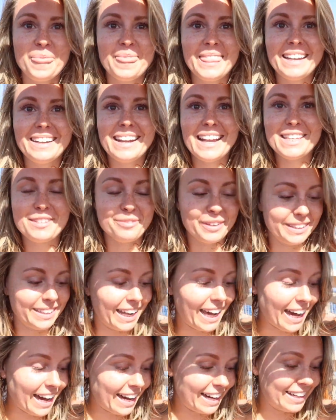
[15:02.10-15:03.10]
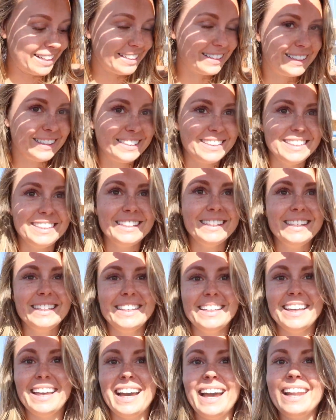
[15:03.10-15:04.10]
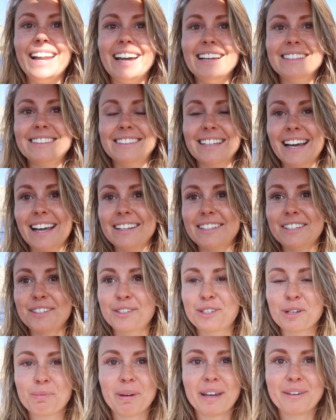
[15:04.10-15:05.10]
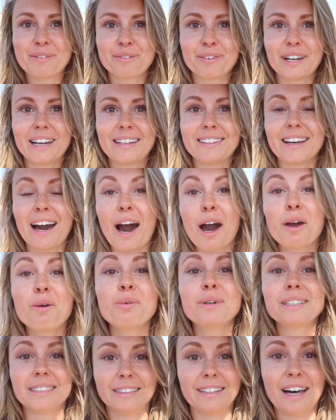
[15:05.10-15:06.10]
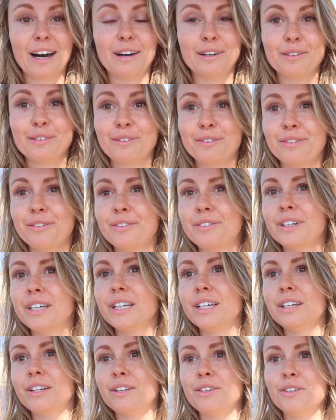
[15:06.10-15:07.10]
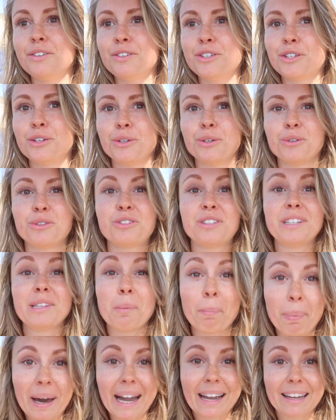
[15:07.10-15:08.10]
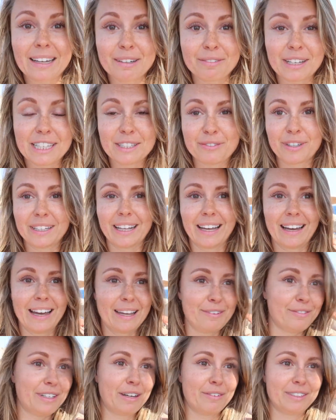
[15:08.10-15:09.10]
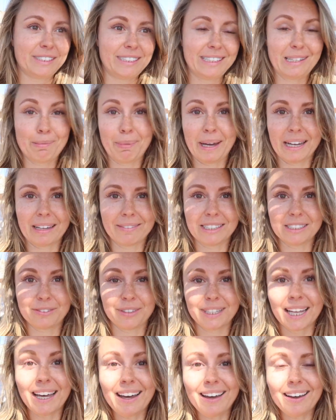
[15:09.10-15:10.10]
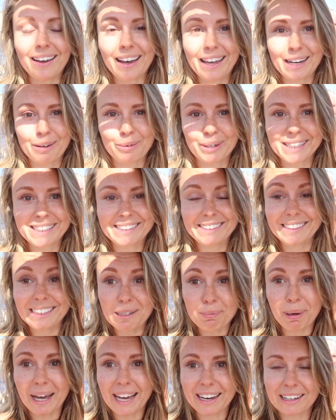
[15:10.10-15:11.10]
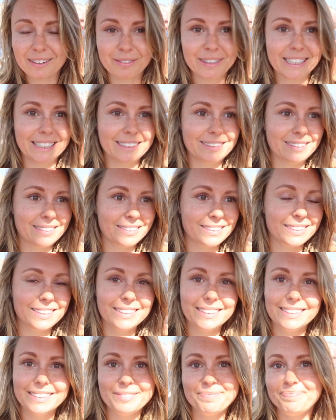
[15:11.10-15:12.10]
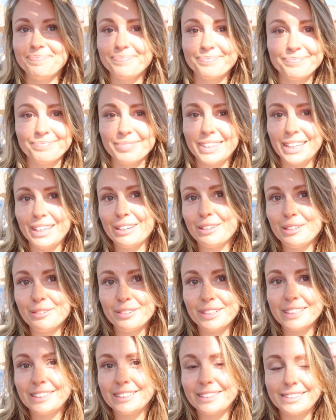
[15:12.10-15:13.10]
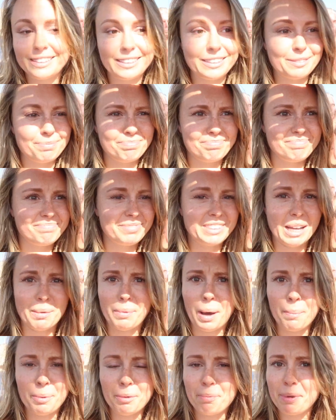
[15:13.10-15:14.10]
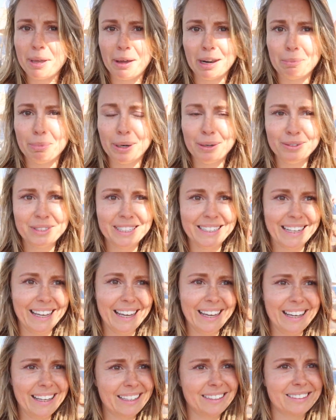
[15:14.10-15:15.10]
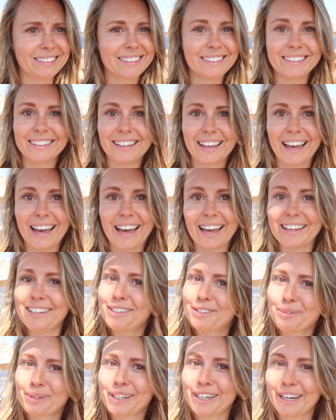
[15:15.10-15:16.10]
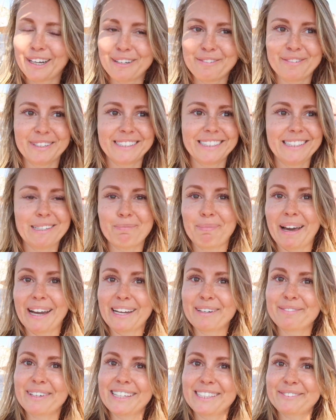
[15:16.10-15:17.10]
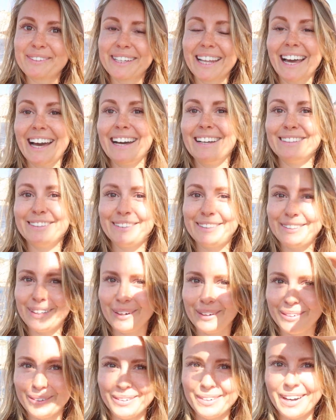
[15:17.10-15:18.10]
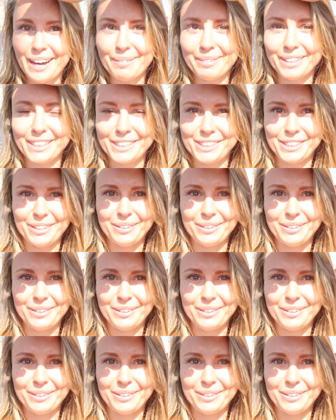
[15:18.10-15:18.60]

near Es Vedrà. And I said to my friend, I would love to see the back of Es Vedrà. I've never seen the back of Espadera and I want to see the back of it. Universe somehow put me on a boat today and we're going to visit the back of Espadera. So I'm going